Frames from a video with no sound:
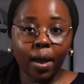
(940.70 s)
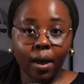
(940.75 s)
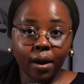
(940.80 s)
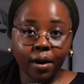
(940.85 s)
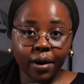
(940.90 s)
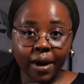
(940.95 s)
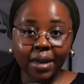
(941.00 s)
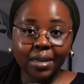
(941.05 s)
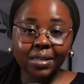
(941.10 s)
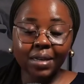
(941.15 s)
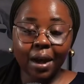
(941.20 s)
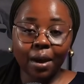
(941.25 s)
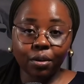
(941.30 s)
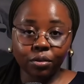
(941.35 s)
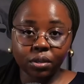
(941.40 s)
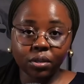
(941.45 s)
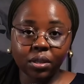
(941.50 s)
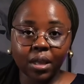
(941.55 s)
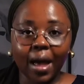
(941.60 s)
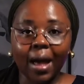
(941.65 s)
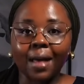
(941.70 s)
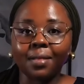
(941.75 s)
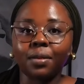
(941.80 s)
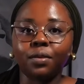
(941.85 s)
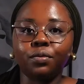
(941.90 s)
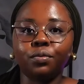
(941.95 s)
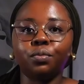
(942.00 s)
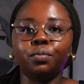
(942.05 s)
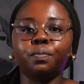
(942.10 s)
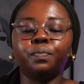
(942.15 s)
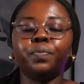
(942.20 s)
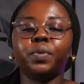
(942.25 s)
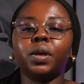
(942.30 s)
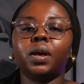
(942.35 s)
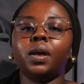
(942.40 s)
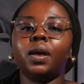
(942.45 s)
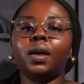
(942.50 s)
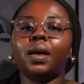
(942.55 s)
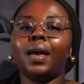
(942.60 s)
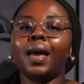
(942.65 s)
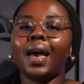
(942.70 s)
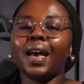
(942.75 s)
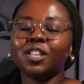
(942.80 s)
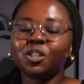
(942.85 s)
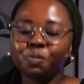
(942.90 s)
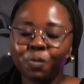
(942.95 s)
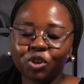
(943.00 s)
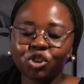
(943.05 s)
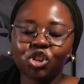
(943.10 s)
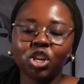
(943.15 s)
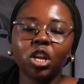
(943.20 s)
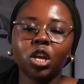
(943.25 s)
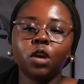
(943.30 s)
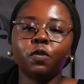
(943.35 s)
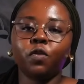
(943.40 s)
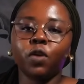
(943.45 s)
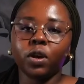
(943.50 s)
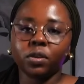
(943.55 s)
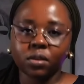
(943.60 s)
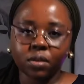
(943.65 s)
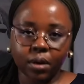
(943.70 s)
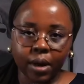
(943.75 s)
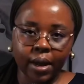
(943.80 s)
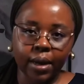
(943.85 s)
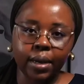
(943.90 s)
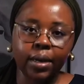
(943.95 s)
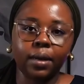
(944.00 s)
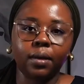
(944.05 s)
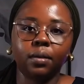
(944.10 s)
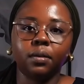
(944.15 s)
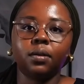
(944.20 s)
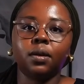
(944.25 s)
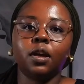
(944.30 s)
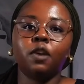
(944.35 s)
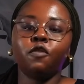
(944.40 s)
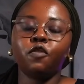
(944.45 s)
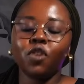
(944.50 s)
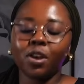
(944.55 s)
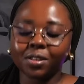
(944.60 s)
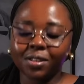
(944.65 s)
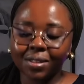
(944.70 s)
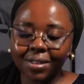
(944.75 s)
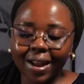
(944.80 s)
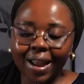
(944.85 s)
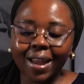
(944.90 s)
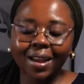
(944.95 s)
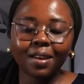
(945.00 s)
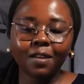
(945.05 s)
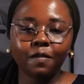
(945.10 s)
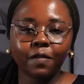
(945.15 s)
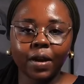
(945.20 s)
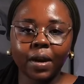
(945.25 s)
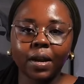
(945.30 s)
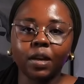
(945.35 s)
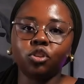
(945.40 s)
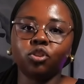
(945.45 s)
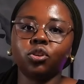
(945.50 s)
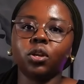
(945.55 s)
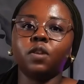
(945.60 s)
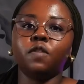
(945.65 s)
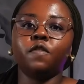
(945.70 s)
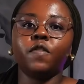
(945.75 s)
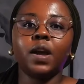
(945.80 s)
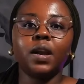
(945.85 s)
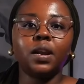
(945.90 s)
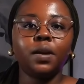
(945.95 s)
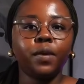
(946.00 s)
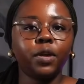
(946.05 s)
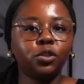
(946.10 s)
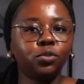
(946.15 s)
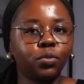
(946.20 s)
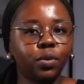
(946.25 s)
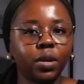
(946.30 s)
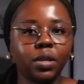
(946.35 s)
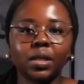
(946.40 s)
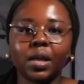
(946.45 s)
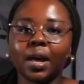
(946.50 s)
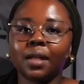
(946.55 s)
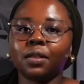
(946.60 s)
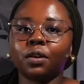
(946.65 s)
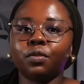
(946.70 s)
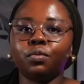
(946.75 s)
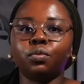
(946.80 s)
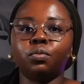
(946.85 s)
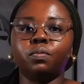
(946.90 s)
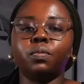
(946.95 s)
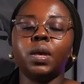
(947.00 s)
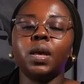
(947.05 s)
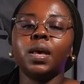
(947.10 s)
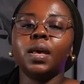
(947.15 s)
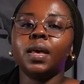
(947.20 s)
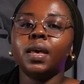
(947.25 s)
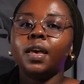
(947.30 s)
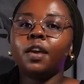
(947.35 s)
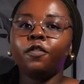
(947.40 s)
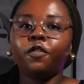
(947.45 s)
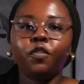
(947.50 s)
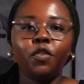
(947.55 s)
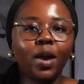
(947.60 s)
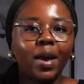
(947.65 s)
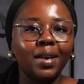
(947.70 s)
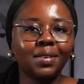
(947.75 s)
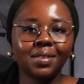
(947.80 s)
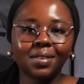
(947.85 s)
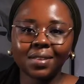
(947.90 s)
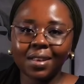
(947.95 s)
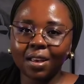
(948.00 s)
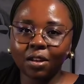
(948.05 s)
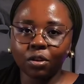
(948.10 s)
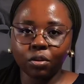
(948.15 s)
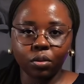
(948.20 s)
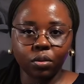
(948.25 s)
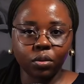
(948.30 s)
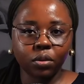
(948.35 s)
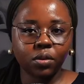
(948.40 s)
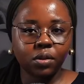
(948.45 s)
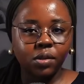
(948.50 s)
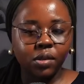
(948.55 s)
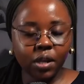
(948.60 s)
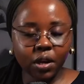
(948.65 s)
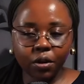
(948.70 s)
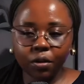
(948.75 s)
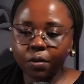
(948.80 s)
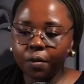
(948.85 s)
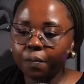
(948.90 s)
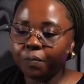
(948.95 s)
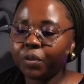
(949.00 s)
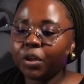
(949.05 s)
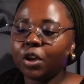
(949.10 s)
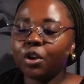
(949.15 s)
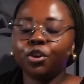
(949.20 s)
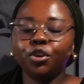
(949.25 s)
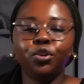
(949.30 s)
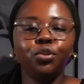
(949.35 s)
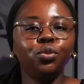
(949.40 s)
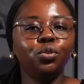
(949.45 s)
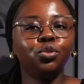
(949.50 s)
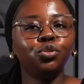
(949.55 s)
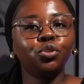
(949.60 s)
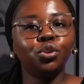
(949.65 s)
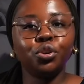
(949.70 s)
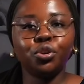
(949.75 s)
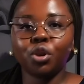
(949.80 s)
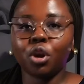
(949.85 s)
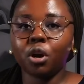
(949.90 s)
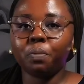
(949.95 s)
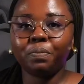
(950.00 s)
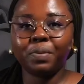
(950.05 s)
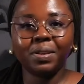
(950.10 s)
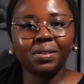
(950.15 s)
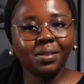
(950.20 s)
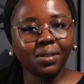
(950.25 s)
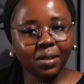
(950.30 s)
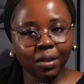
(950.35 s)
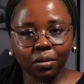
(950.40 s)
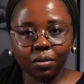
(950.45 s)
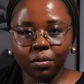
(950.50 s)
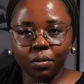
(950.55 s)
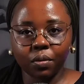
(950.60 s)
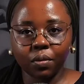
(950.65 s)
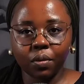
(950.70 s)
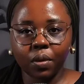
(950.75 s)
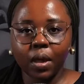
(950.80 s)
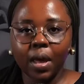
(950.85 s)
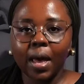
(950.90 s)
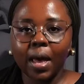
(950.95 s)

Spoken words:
rent out the other room. Especially if you are struggling. If you are struggling financially, find a way to rent the other room. If you are single, you should not be single.